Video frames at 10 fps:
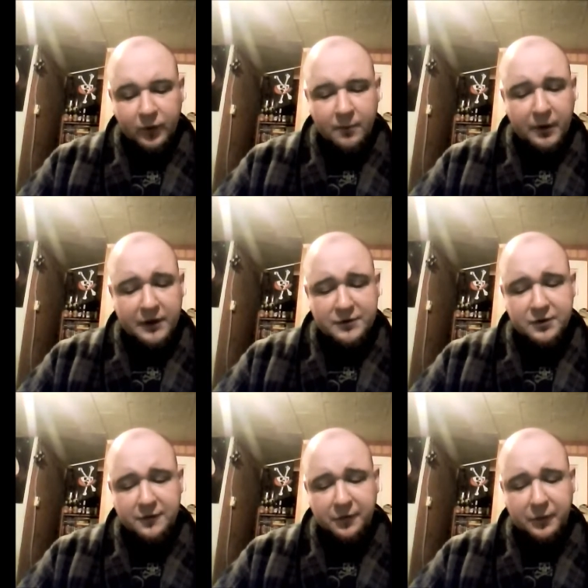But it's
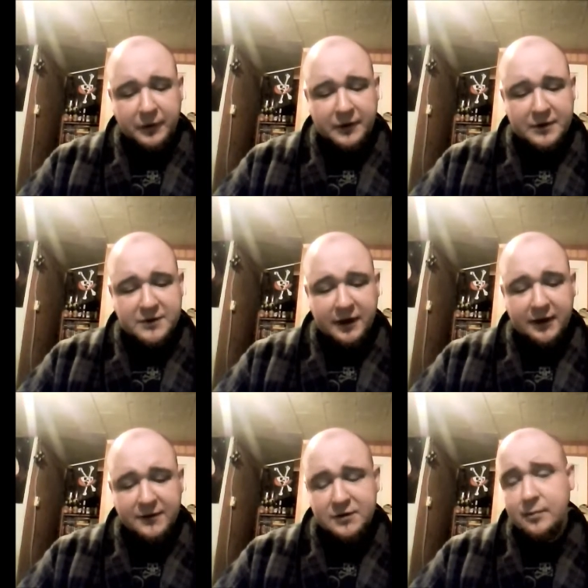good for what it is. I
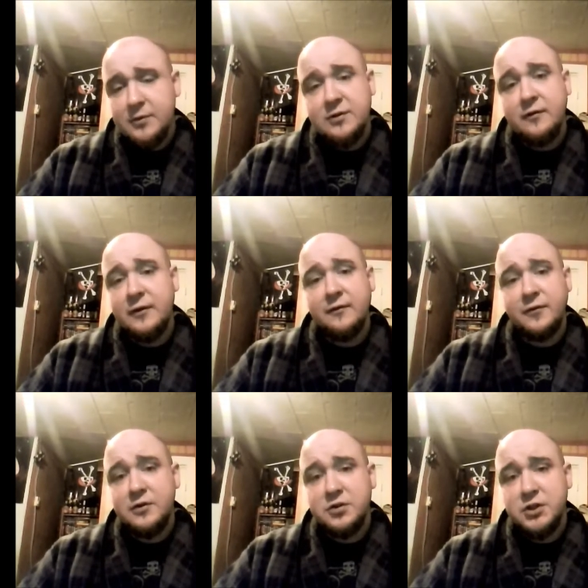could see myself eating
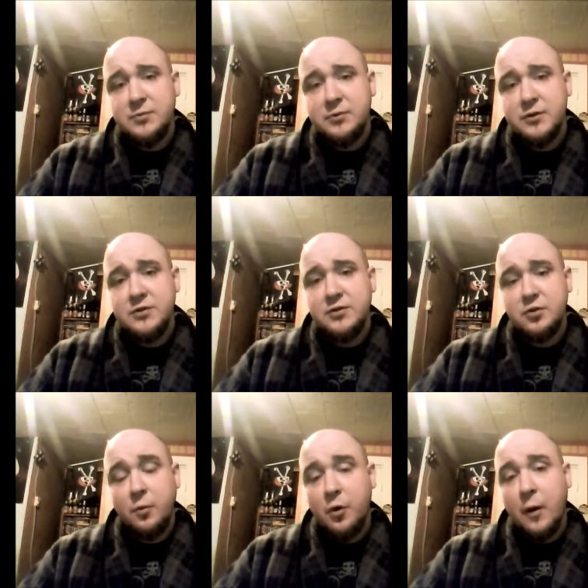fish and chips with this,
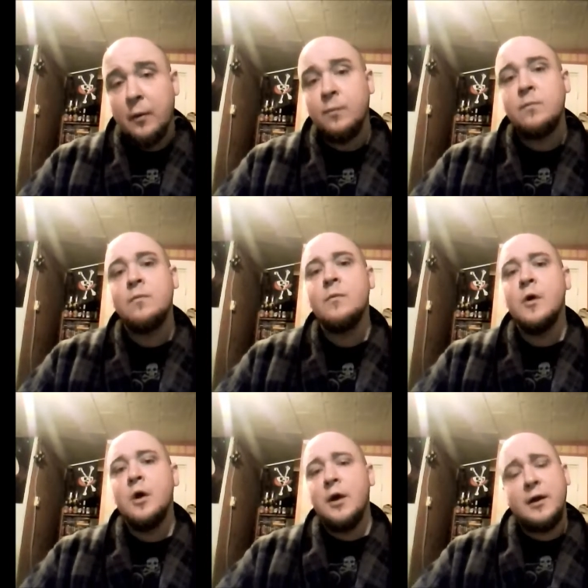no problem.
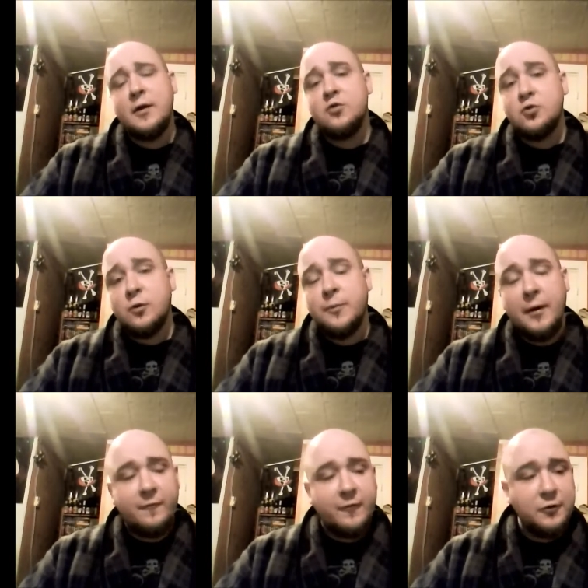Any other sort of
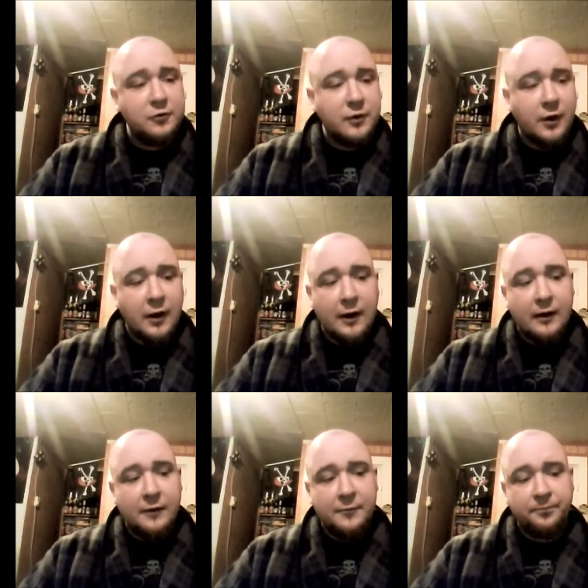pub food,
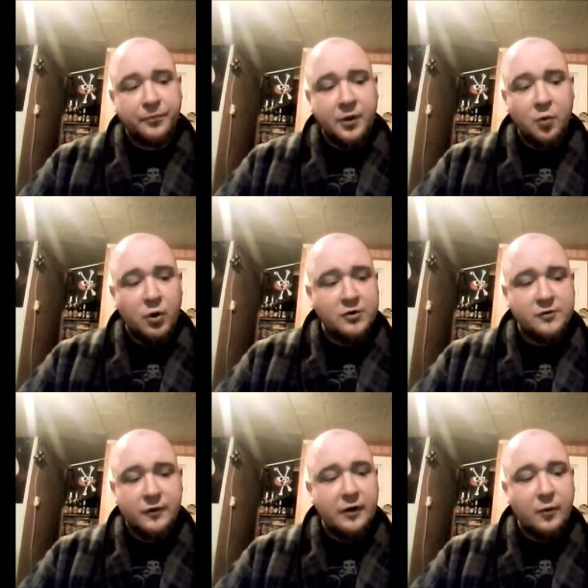it works
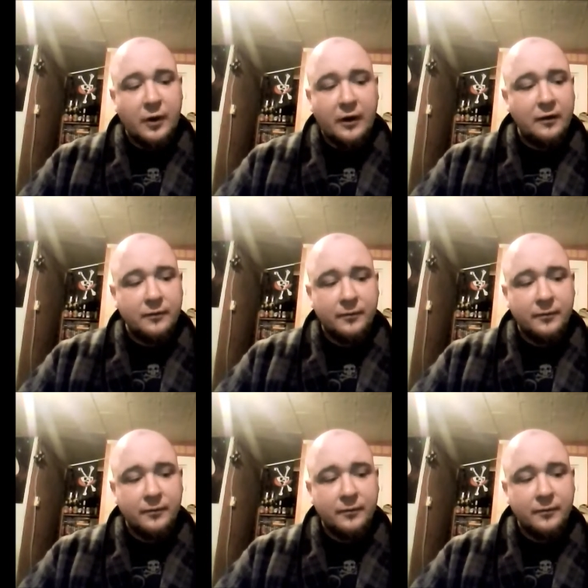very well.